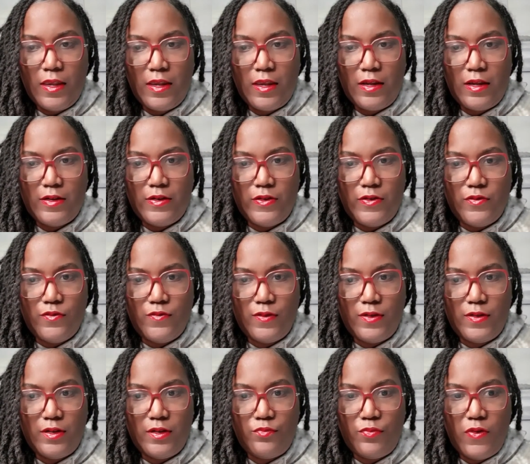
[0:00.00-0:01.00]
used
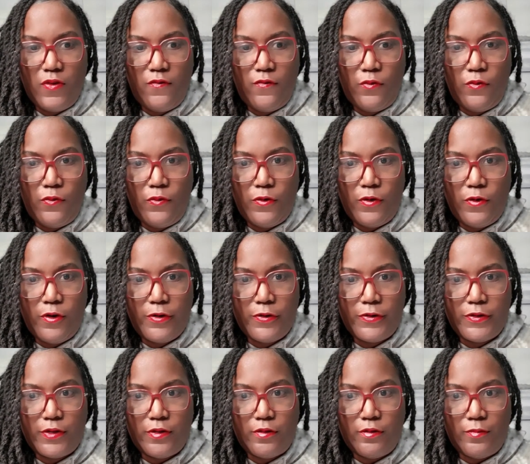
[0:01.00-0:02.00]
it before,
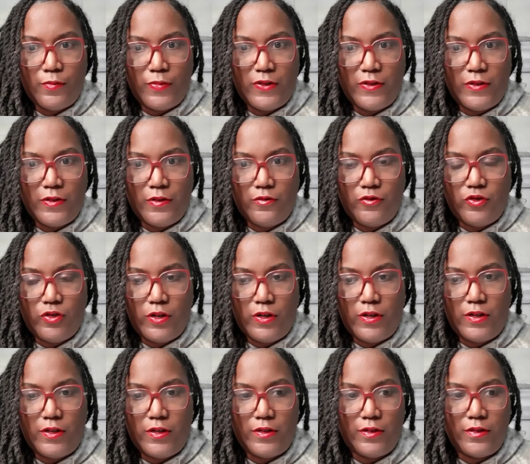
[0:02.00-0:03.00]
so I'm still trying
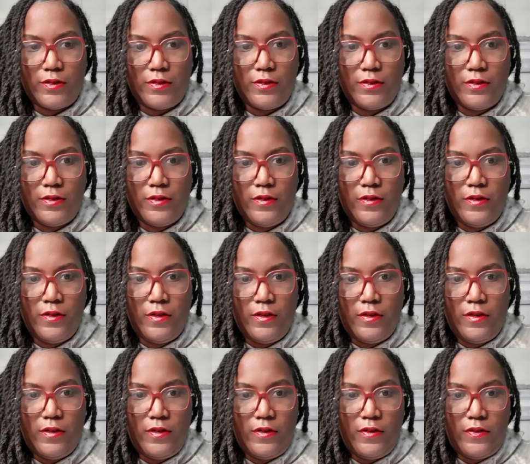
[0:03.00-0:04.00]
to
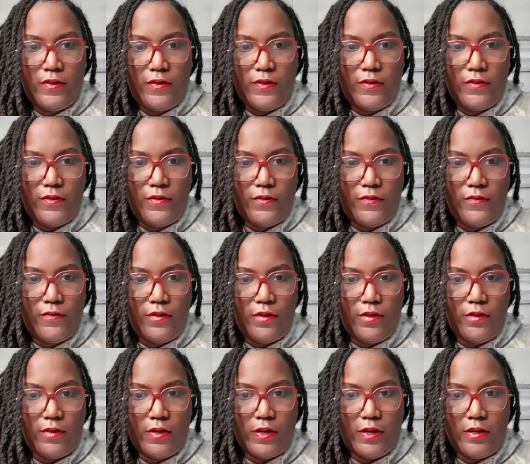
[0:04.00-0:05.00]

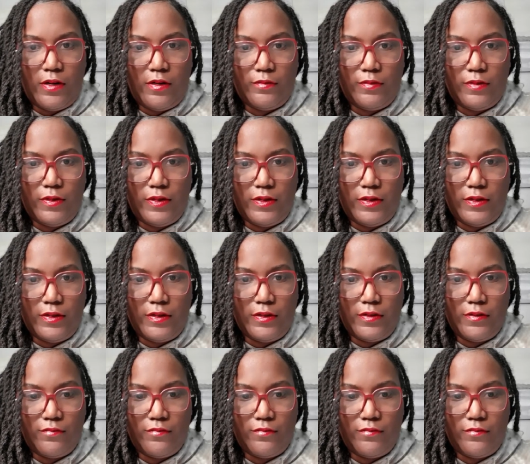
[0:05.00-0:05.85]
figure out the